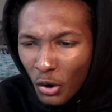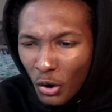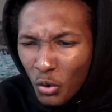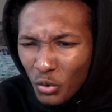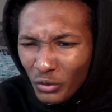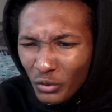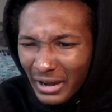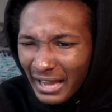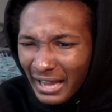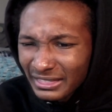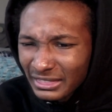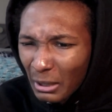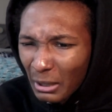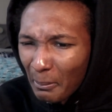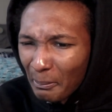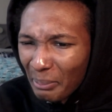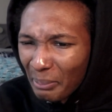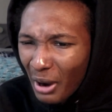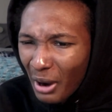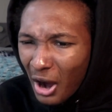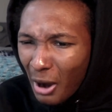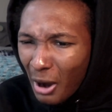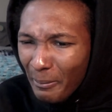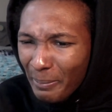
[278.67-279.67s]
Oh, got the
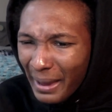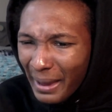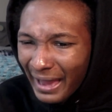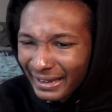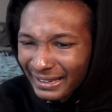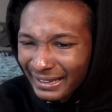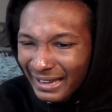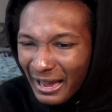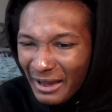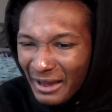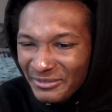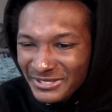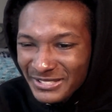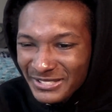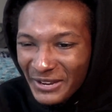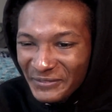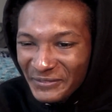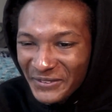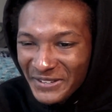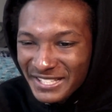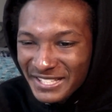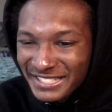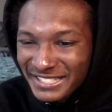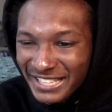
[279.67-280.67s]
ball back. Got
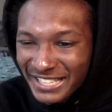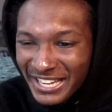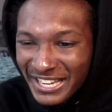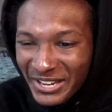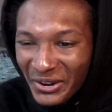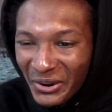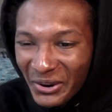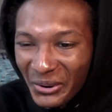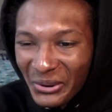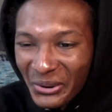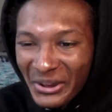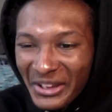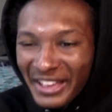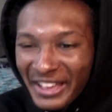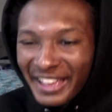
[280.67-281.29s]
himself a steal.